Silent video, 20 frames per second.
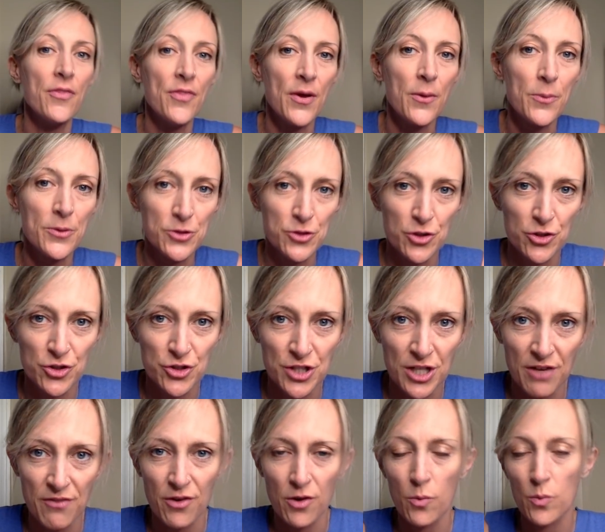that Richard
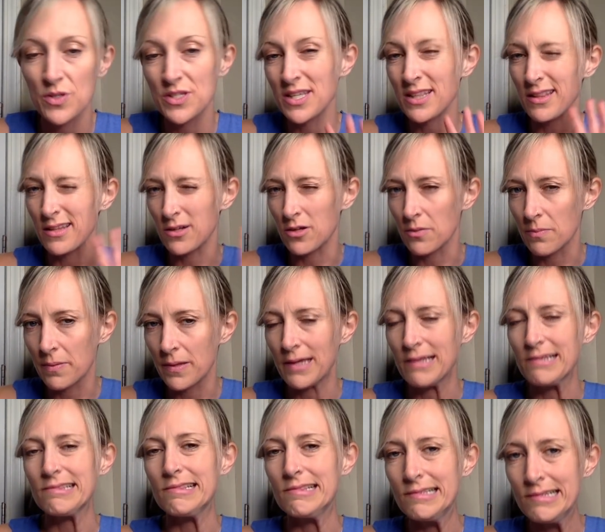Shaver was a little bit
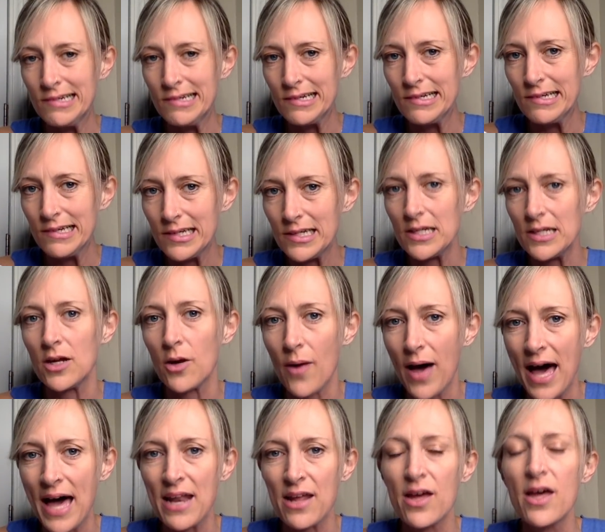uh, you know,
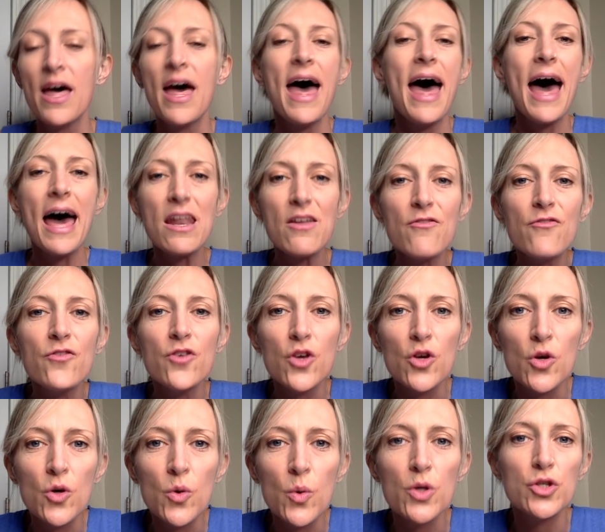had a had a
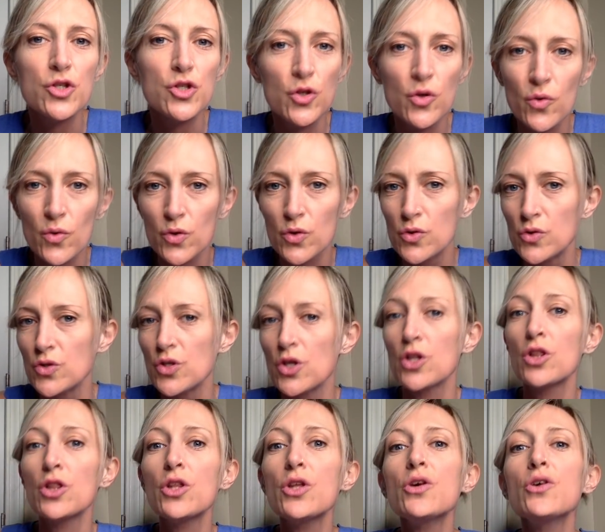few screws
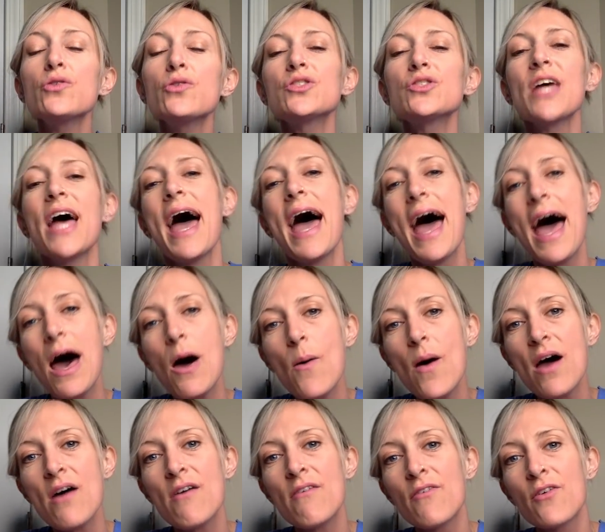loose.
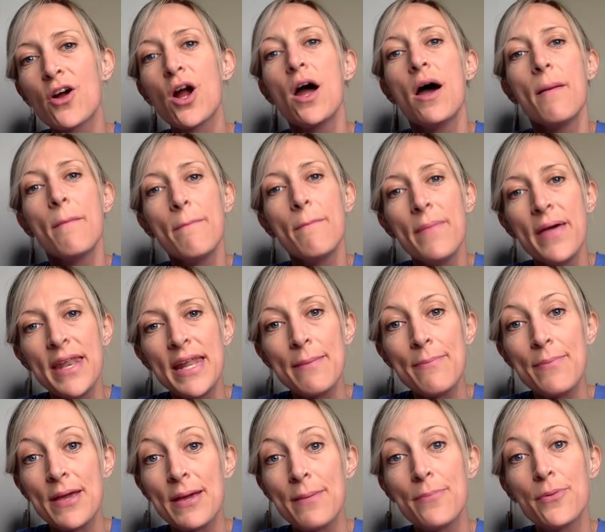However, many
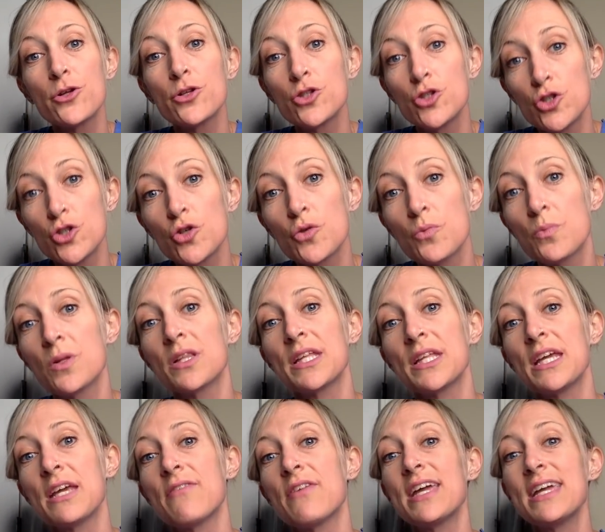people do
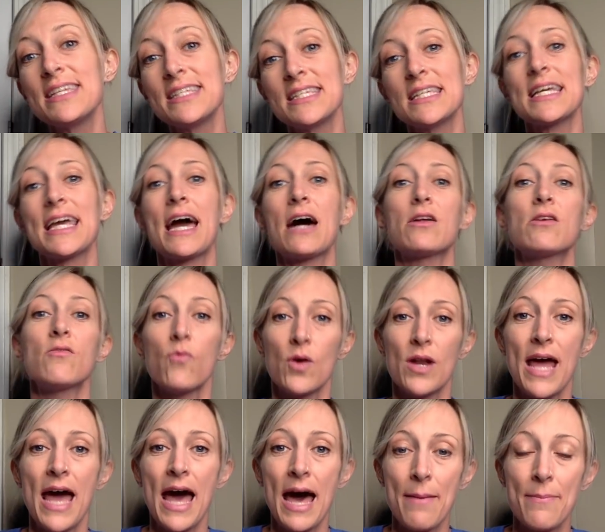believe his account of what
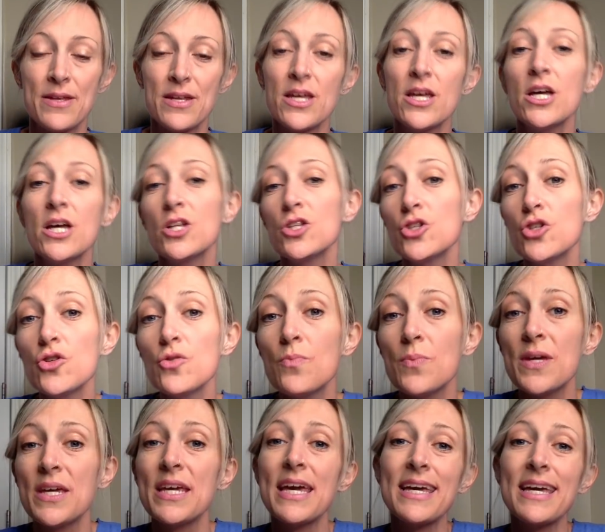happened to
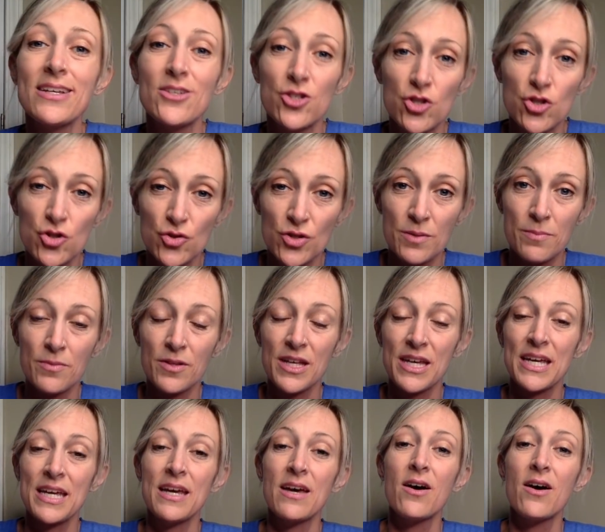be extremely